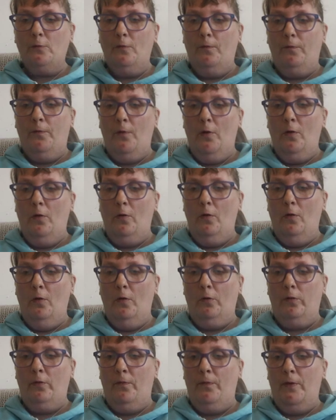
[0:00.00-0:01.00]

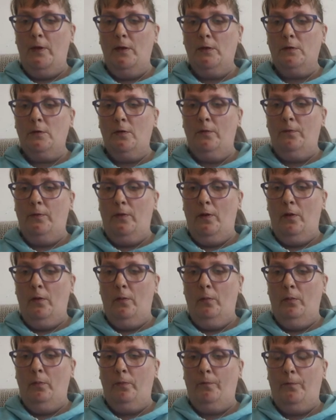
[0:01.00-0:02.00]
photos of each of
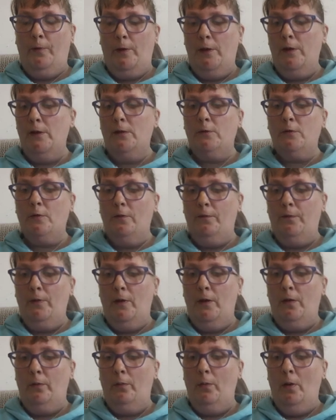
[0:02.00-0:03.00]
you, for each of
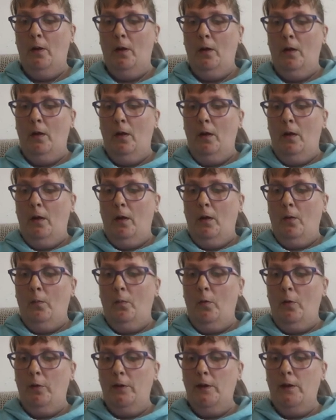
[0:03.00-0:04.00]
you.
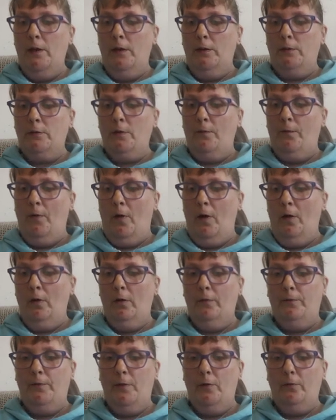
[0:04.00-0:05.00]
One each of all
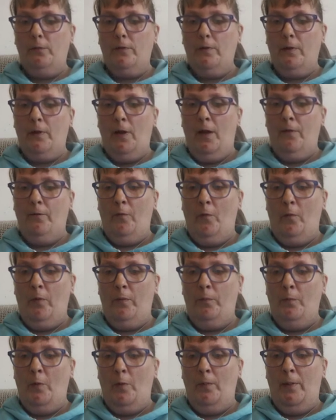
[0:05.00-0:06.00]
of you together
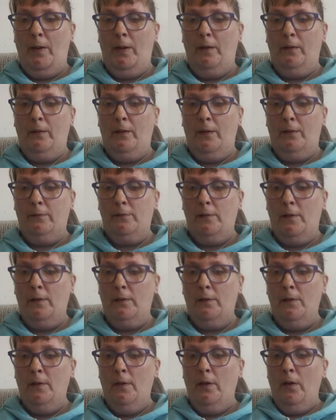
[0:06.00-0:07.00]
with mummy and daddy.
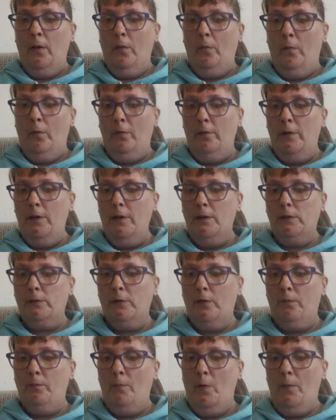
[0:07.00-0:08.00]
One each
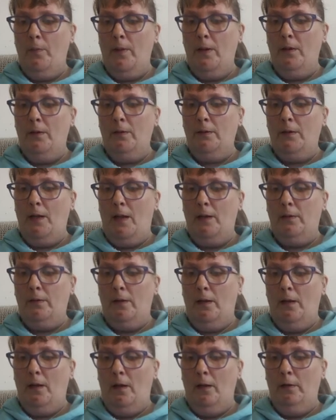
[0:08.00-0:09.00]
of mummy and
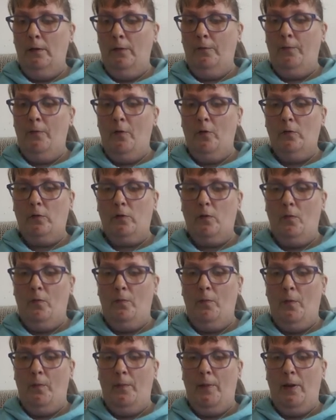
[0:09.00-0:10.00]
daddy, and a photo
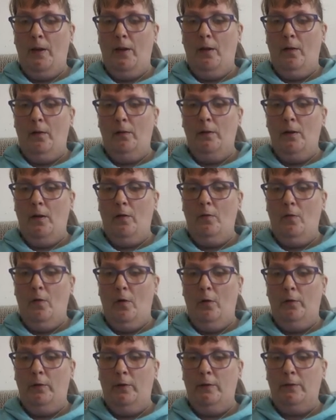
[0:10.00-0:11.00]
of mummy on her
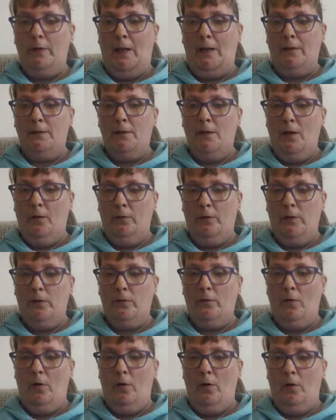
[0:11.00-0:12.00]
own and daddy on
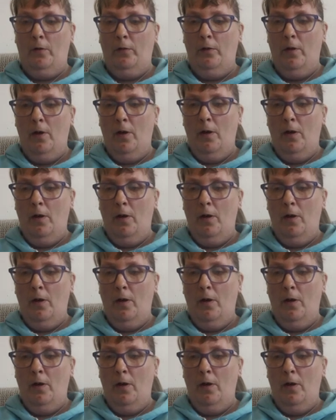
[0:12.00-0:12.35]
his own.